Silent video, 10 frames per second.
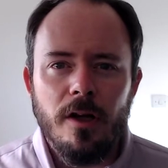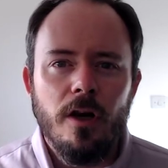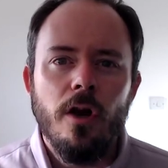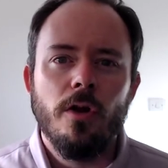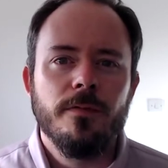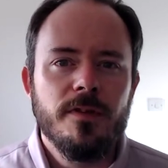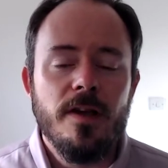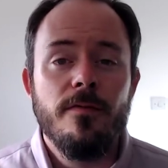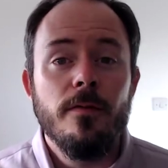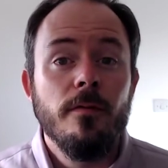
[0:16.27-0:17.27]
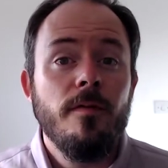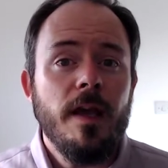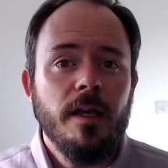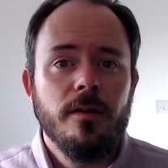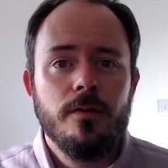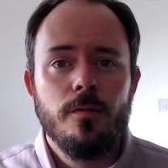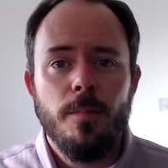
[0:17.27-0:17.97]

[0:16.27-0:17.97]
a lot of different things,